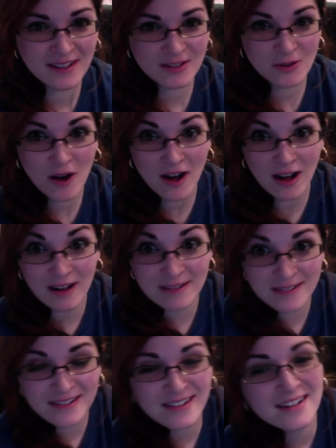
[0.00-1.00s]
So ha.
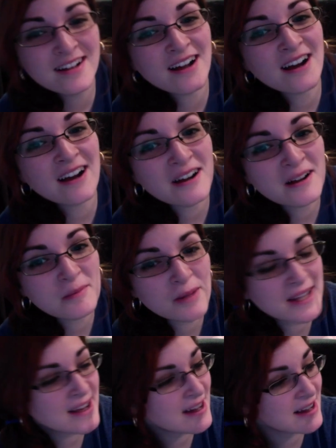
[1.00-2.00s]
Um,
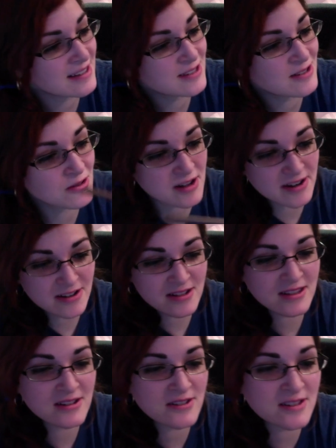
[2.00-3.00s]
but yeah, so there's,
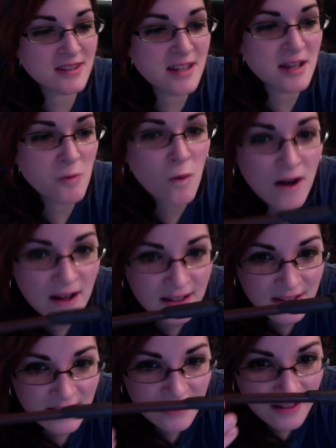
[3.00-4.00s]
there's the
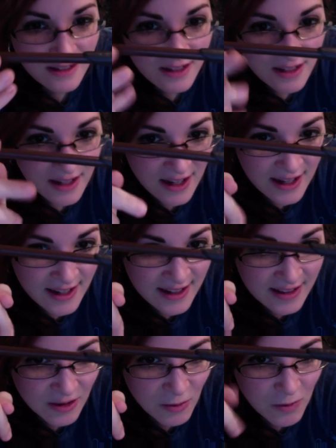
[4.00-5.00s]
wand
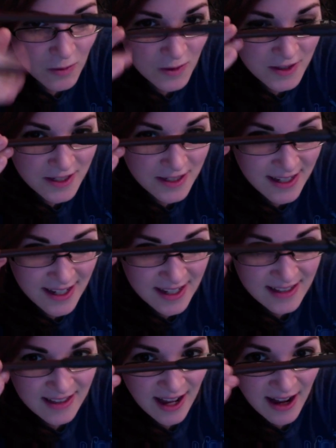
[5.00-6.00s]
and the wood
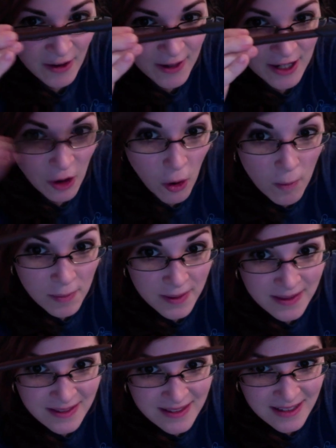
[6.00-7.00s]
and how it
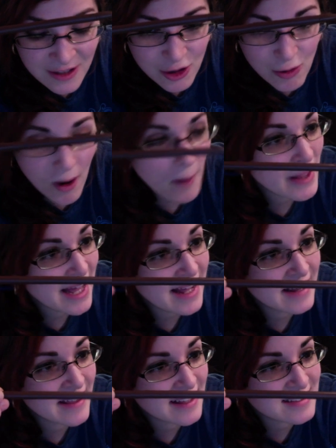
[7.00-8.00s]
opens into a
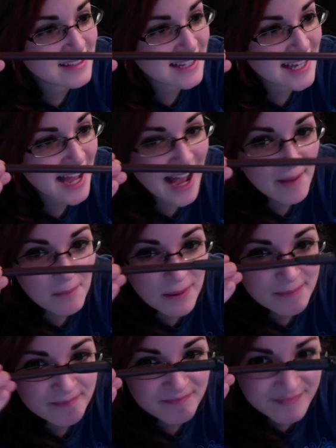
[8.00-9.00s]
pen. That's the cap.
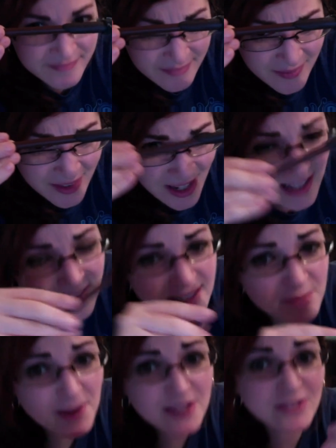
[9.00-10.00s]
And
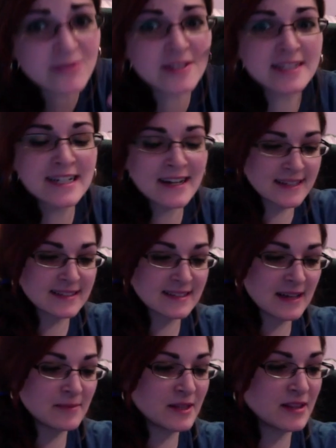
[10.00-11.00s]
these pens are really nice.
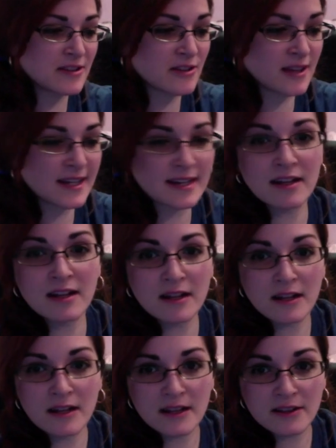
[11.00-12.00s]
I mean, they're like,
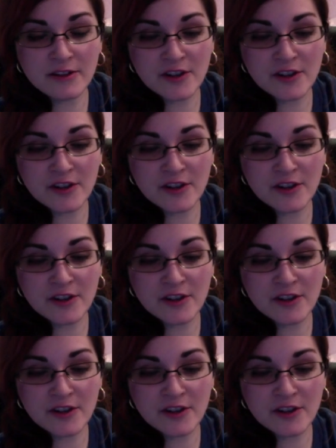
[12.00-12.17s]
they're